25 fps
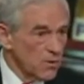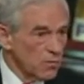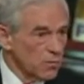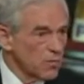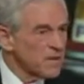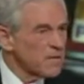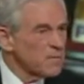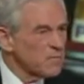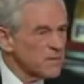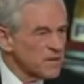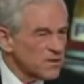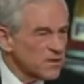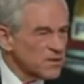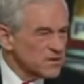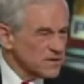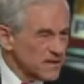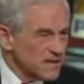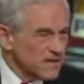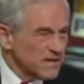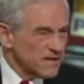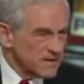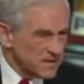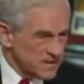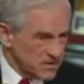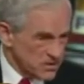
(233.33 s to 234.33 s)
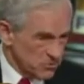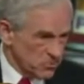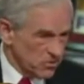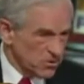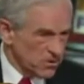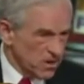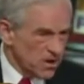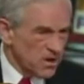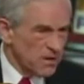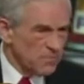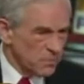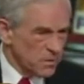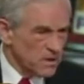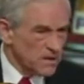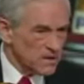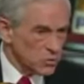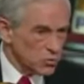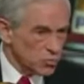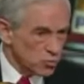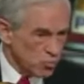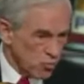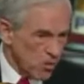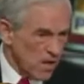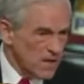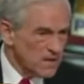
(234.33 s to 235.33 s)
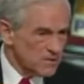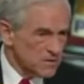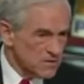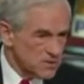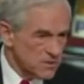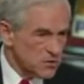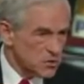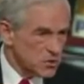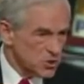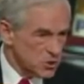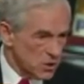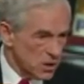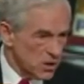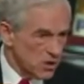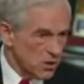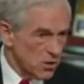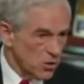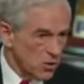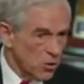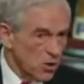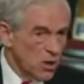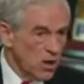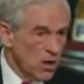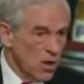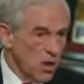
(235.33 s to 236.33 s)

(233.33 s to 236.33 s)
where the military-industrial complex runs the show.